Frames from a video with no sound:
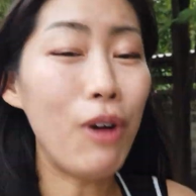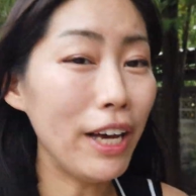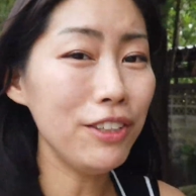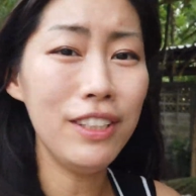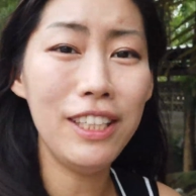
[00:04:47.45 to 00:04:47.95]
why
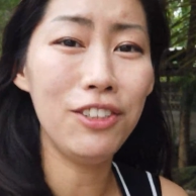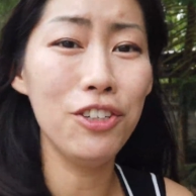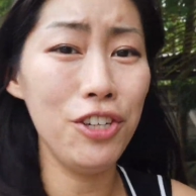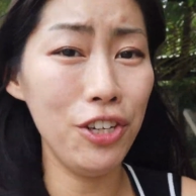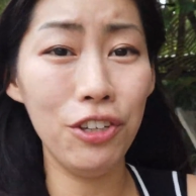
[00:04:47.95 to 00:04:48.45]
you need the
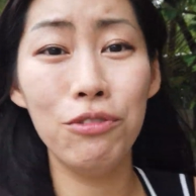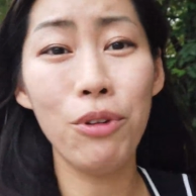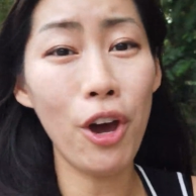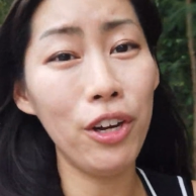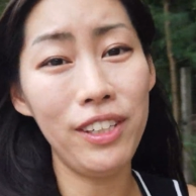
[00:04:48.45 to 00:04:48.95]
new
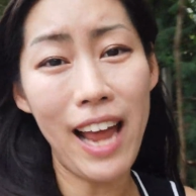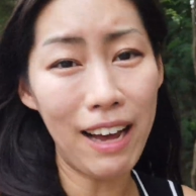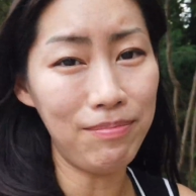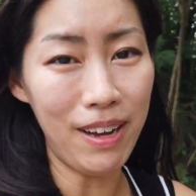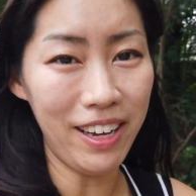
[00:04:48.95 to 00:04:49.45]
Rode
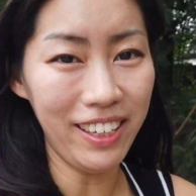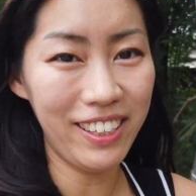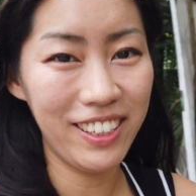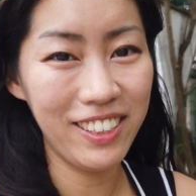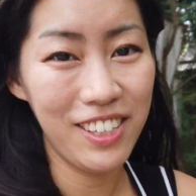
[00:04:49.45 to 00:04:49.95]
Lav mic,
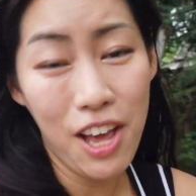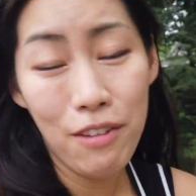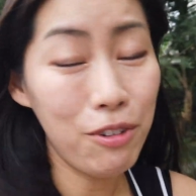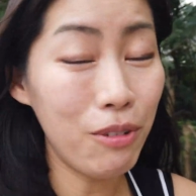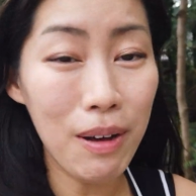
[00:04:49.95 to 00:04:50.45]

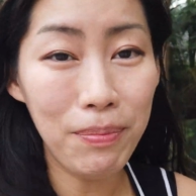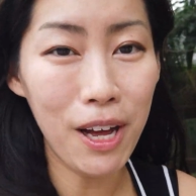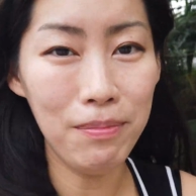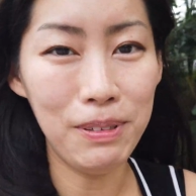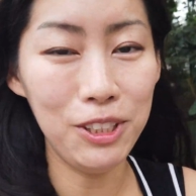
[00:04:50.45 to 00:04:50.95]
for what
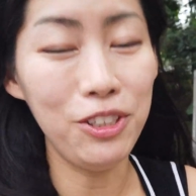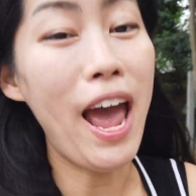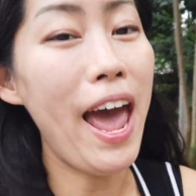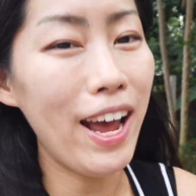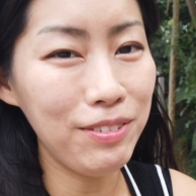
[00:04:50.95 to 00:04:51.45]
purpose you
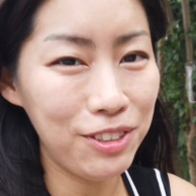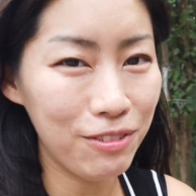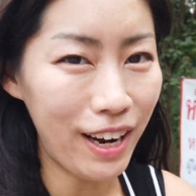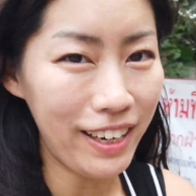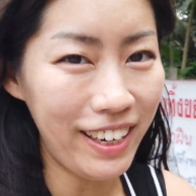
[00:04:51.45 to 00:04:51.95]
have to
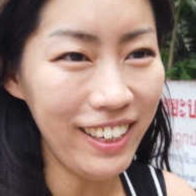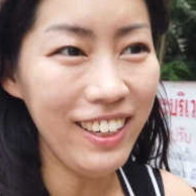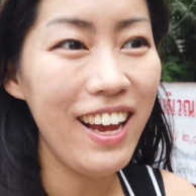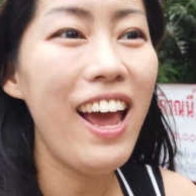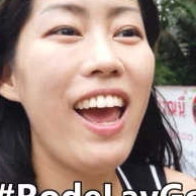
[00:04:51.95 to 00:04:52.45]
write it,
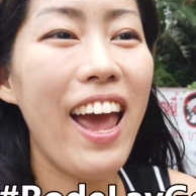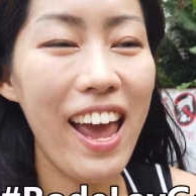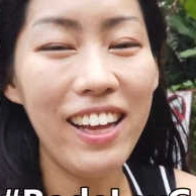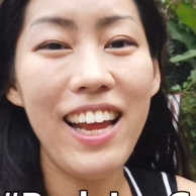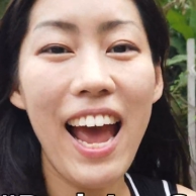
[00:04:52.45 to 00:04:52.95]

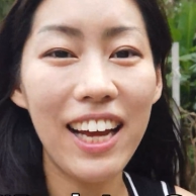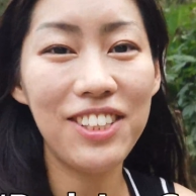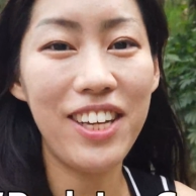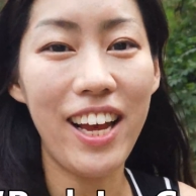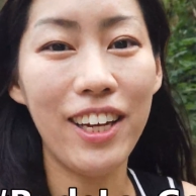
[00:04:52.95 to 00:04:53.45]
and
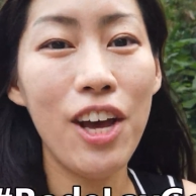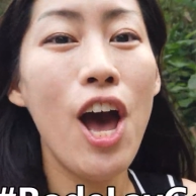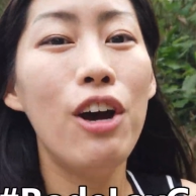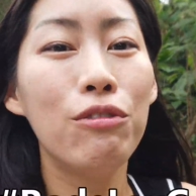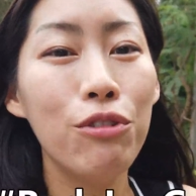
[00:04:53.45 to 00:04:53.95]
hashtag
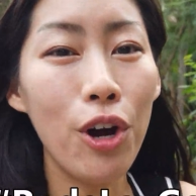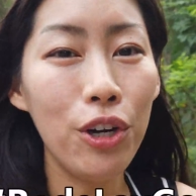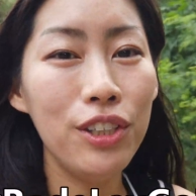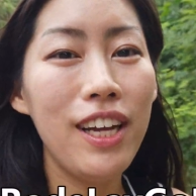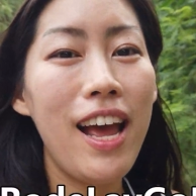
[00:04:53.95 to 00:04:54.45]

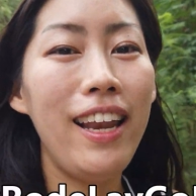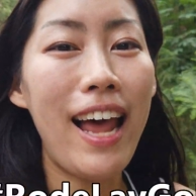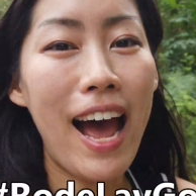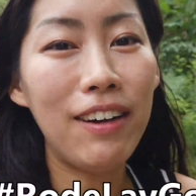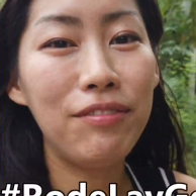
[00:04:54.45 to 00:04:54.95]
Rode
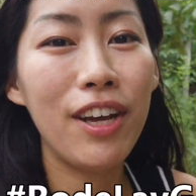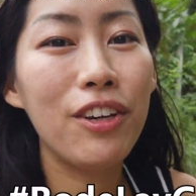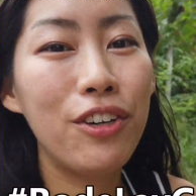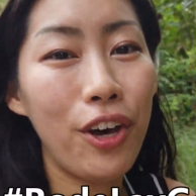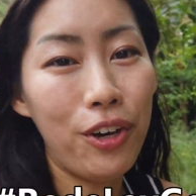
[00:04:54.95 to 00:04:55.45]
Lav
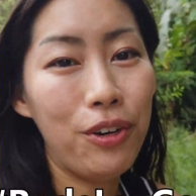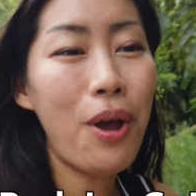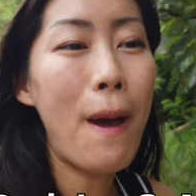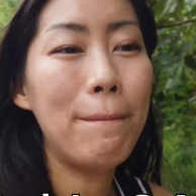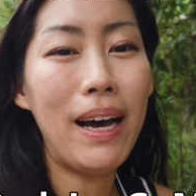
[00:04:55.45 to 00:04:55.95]
Go
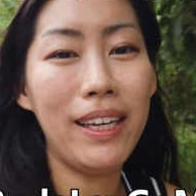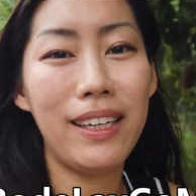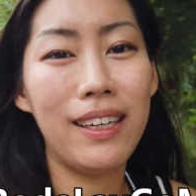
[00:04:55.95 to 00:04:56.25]
mic.